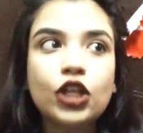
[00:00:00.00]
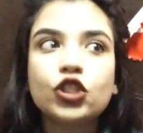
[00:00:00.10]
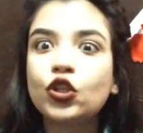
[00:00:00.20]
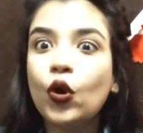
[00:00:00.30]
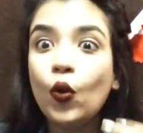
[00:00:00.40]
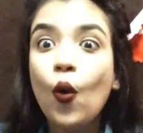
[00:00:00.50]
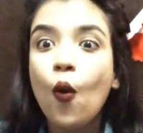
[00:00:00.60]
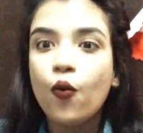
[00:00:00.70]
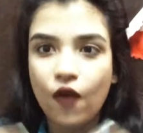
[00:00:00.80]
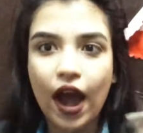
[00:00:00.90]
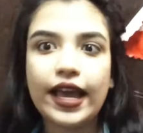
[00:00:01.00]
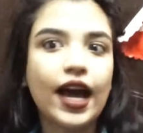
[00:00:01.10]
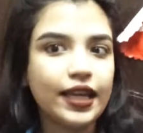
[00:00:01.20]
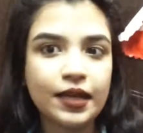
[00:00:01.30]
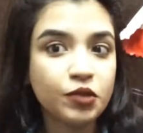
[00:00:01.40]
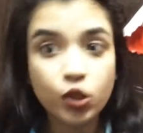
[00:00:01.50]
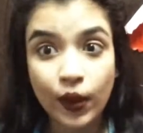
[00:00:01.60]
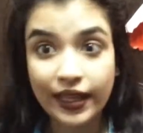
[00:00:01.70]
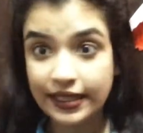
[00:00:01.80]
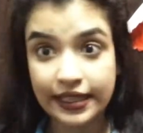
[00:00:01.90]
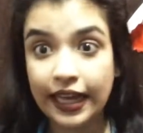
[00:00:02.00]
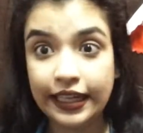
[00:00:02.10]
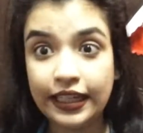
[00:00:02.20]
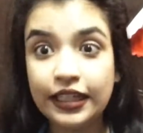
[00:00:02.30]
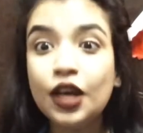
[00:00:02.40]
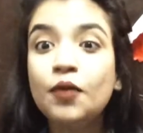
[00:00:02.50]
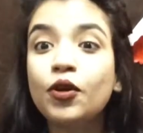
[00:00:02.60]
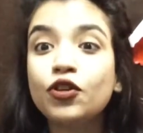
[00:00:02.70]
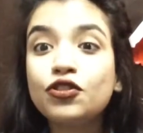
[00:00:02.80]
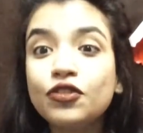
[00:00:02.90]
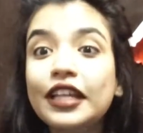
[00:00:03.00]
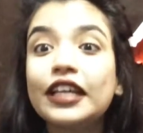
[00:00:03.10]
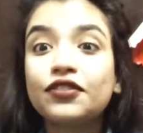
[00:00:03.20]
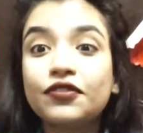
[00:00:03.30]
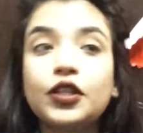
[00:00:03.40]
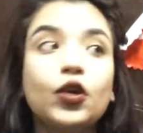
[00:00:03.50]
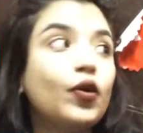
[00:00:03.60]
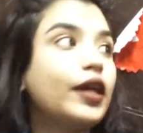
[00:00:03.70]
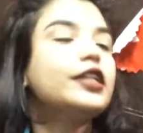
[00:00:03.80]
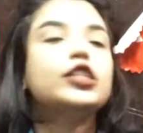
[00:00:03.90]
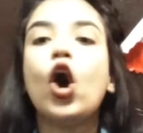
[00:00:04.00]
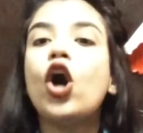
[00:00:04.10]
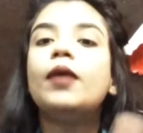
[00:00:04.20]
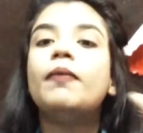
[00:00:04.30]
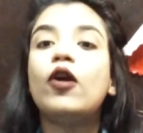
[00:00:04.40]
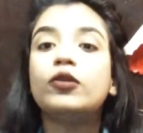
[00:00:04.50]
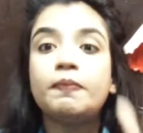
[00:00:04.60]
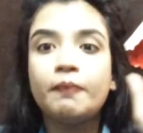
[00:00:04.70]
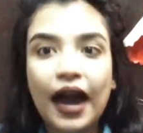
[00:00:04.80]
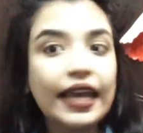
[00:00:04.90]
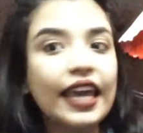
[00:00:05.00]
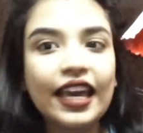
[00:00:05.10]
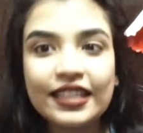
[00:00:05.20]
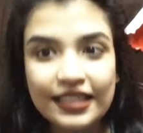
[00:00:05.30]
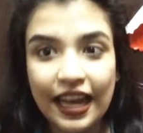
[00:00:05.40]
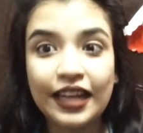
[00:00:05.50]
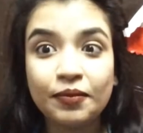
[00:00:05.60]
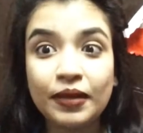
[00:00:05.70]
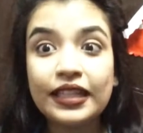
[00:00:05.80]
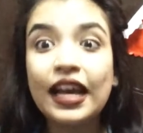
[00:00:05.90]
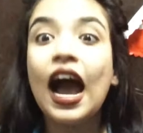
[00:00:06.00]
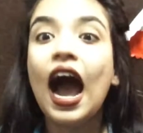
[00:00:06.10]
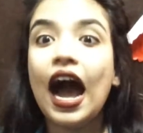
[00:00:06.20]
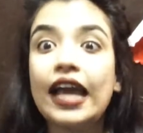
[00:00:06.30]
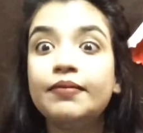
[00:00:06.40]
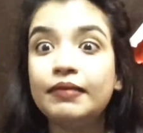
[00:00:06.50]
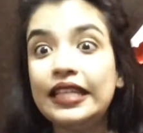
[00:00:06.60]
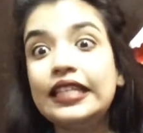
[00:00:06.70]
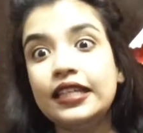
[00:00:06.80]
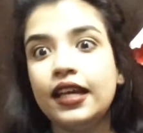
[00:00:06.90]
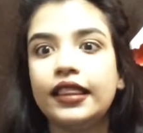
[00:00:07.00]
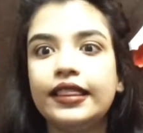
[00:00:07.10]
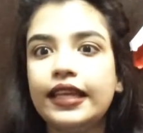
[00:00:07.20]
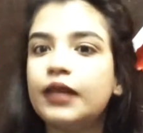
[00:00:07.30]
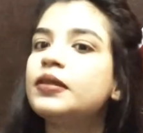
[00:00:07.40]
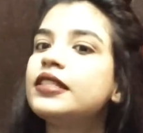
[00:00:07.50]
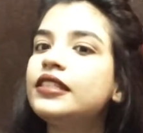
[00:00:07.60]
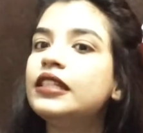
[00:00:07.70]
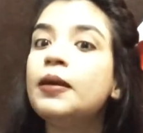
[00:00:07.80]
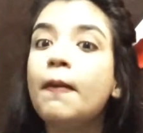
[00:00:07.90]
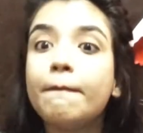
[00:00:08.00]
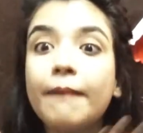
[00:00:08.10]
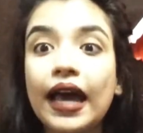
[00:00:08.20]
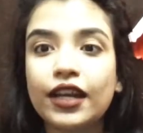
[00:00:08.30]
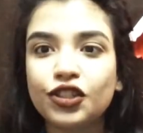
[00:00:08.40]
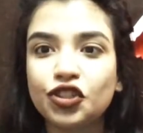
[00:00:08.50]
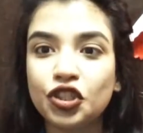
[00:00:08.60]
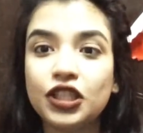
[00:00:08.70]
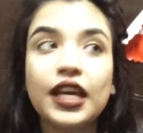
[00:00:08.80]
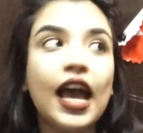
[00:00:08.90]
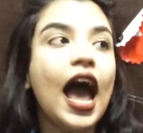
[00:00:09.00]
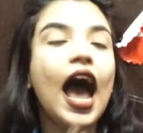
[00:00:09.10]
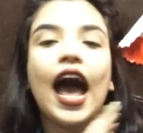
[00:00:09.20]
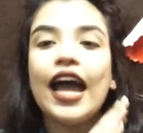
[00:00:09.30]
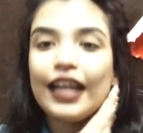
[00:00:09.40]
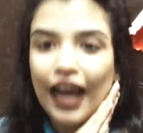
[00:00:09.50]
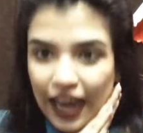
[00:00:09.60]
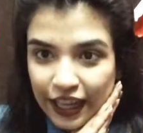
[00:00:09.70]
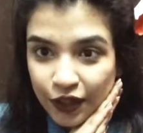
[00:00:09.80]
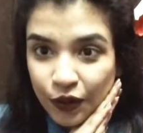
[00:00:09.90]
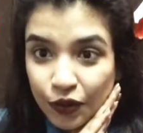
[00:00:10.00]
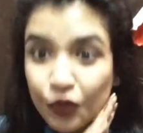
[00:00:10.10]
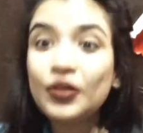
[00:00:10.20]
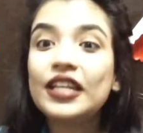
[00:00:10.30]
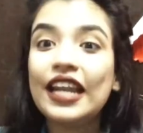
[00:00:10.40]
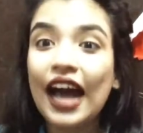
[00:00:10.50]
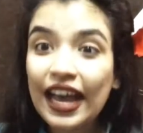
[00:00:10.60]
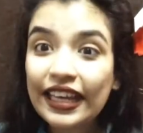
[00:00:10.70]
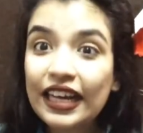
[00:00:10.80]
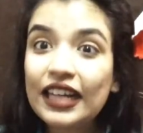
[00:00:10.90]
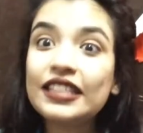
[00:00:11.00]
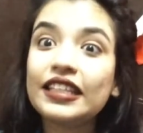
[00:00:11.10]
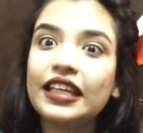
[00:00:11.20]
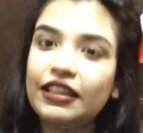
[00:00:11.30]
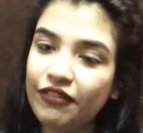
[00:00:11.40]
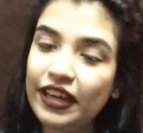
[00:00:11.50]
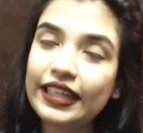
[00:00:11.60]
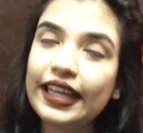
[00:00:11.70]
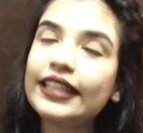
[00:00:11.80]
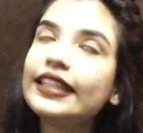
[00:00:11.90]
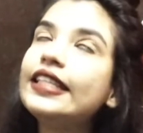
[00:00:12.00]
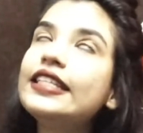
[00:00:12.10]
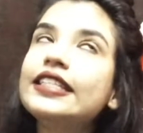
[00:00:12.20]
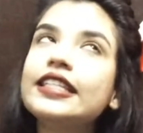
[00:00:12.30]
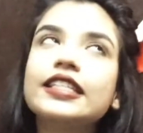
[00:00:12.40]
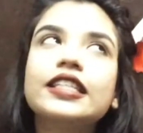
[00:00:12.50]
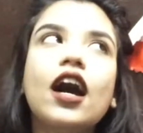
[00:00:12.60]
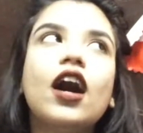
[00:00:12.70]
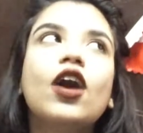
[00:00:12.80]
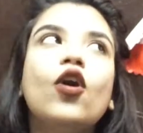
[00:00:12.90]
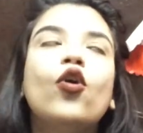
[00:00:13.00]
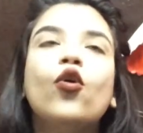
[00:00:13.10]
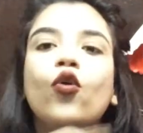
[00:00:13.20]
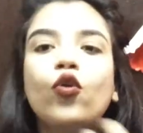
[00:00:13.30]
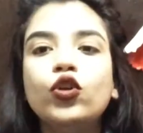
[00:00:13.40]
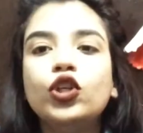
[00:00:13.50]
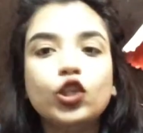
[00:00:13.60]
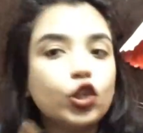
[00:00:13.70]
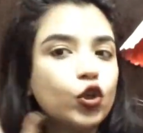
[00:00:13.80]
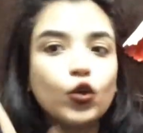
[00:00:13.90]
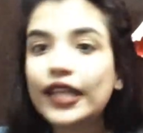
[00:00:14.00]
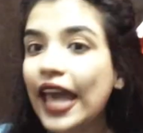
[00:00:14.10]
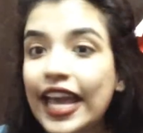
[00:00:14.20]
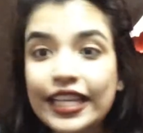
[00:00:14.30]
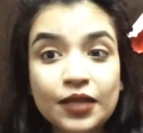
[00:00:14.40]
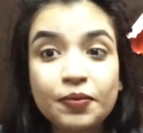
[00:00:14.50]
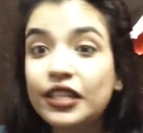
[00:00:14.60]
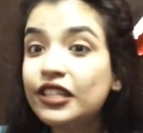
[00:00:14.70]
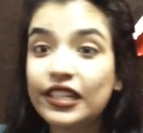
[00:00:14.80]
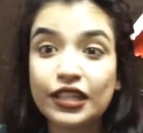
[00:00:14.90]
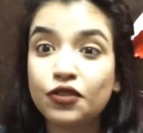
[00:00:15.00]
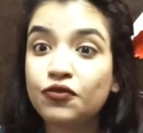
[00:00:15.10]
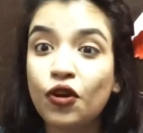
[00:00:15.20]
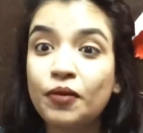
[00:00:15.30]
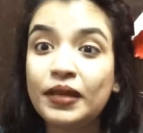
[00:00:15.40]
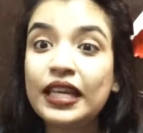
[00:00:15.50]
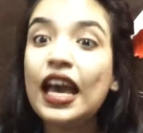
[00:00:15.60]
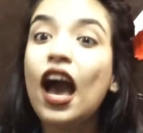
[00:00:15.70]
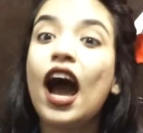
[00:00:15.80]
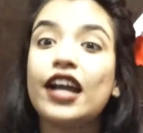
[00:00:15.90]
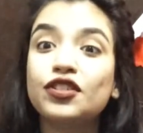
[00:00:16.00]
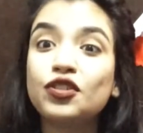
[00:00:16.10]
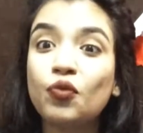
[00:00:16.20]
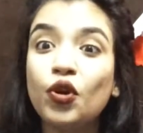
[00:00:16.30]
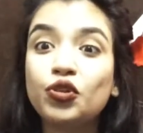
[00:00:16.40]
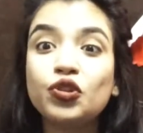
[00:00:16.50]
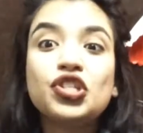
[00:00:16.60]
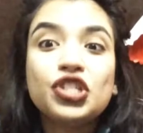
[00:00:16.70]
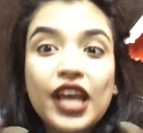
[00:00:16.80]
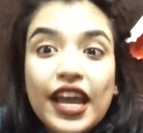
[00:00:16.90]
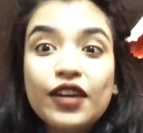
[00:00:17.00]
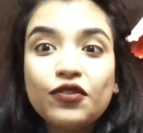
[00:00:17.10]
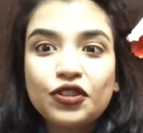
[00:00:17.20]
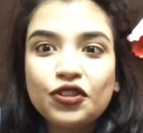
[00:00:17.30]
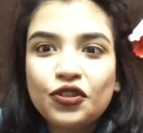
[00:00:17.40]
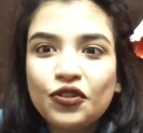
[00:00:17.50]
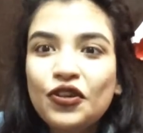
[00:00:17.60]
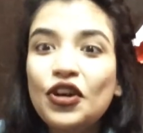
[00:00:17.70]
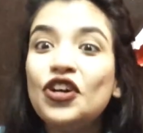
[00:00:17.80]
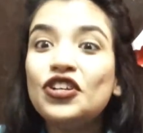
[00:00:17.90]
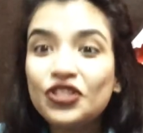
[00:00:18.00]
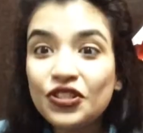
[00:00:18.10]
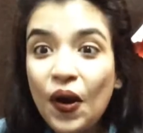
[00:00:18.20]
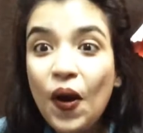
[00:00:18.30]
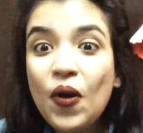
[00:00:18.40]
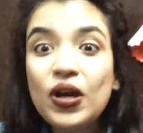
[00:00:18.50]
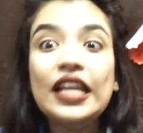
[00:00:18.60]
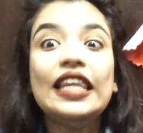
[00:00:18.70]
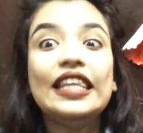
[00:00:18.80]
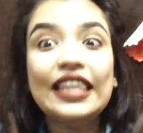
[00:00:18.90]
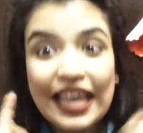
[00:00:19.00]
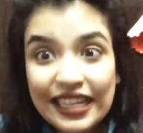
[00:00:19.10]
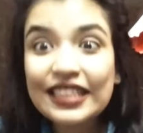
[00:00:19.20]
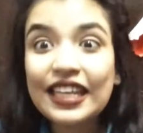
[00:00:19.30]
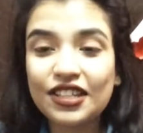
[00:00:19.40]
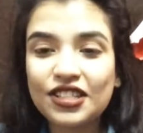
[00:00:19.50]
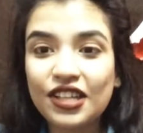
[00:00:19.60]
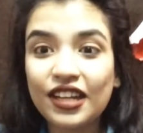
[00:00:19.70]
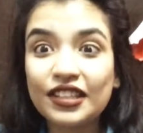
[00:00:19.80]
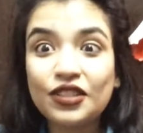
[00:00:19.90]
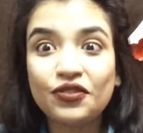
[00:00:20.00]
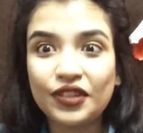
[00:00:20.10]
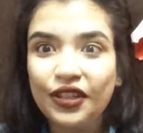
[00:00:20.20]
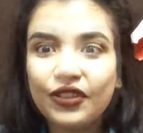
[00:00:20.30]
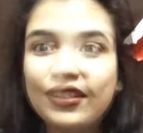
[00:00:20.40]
So why I am so excited? Because today's video is all about my excitement. I meet Debasree Banerjee and I go to Nykaa's event, and this is a whole good experience for me. I just want to share with you. So let's get start this video.